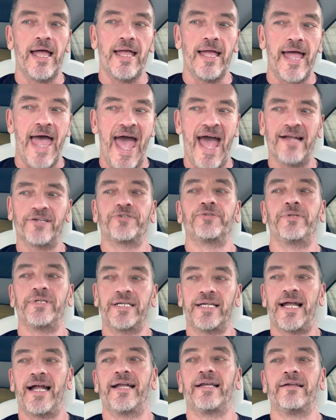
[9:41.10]
actually
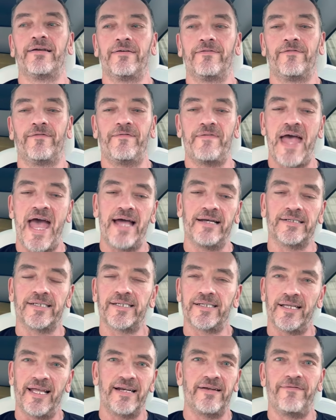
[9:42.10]
kind of had a
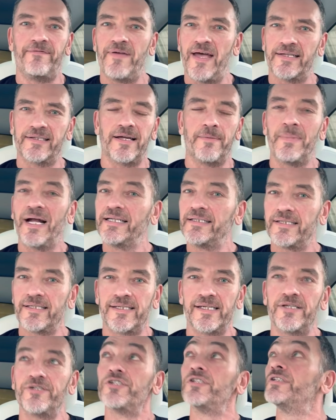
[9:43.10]
slight effect on my
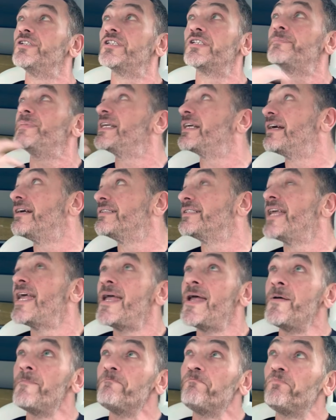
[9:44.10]
decision, just because
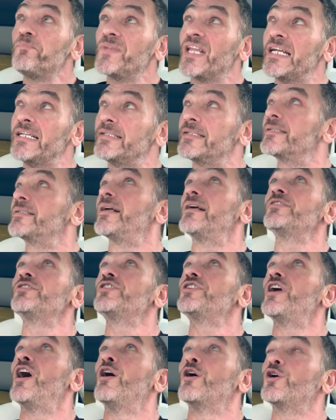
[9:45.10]
it's
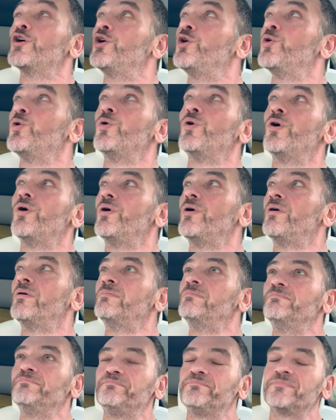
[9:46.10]
such a cool
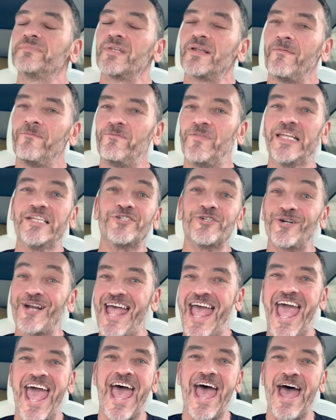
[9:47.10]
feature to
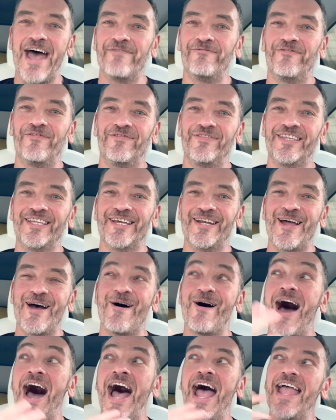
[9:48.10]
have.
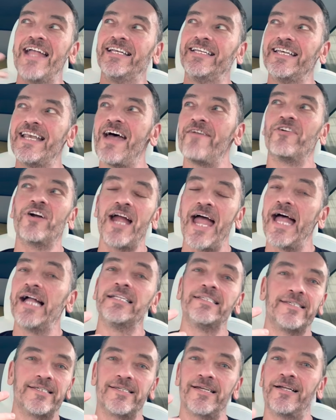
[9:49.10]
I had never
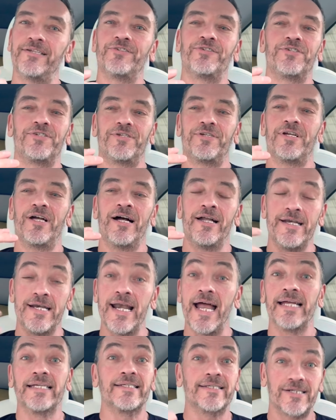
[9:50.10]
had such a
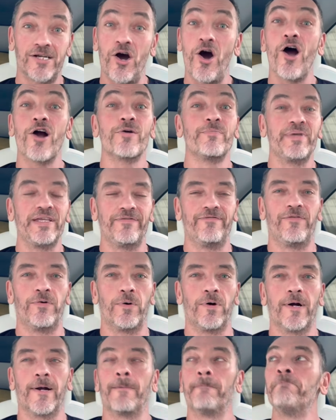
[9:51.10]
nice car
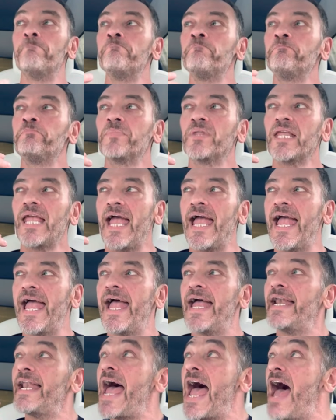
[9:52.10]
before,
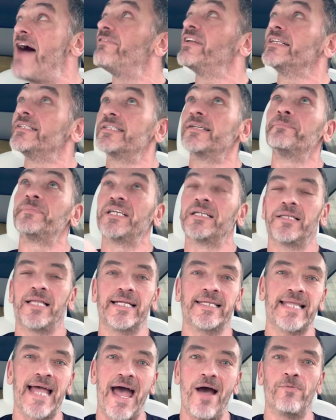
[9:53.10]
and having something
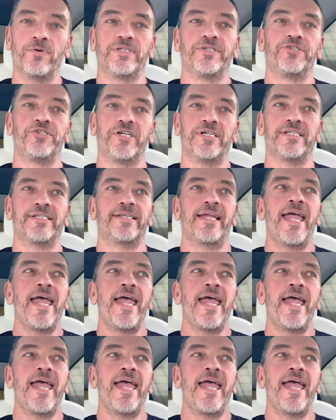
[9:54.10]
like that was just